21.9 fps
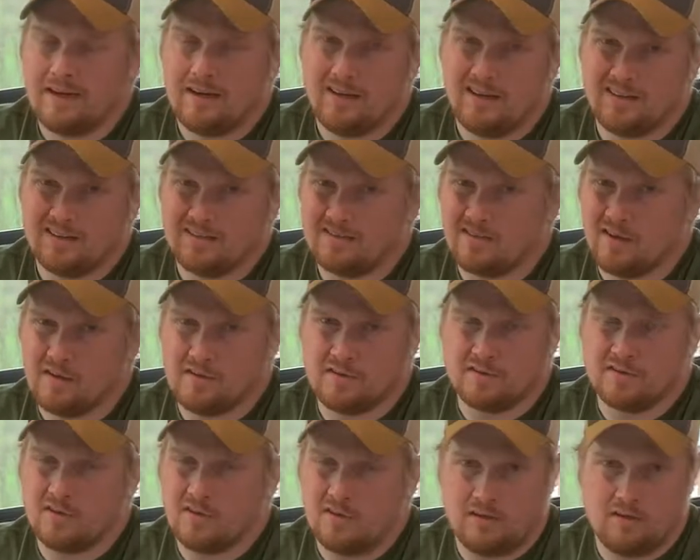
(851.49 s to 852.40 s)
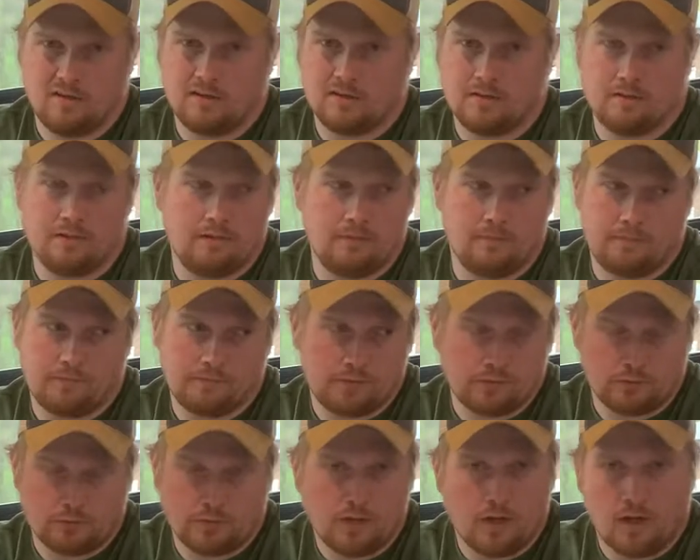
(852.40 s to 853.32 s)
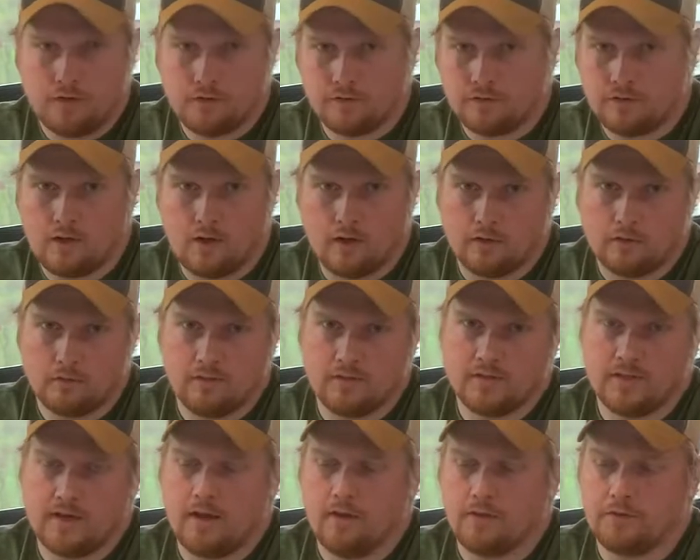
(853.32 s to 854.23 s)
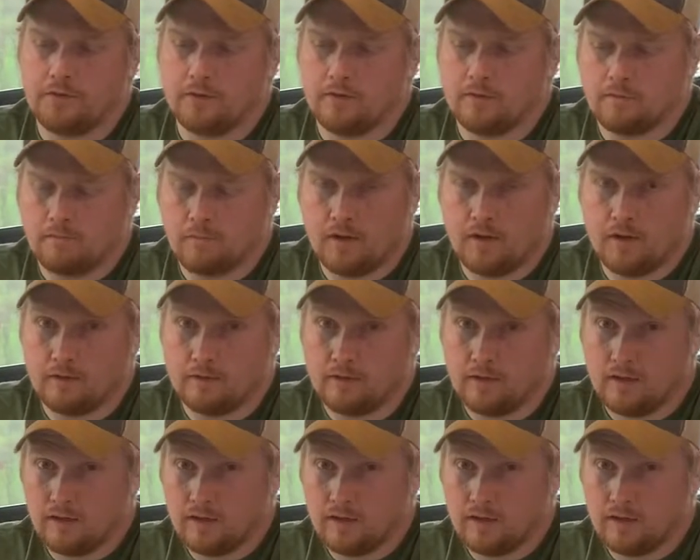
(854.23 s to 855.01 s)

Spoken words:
It's not as good as the $300 ones out there, but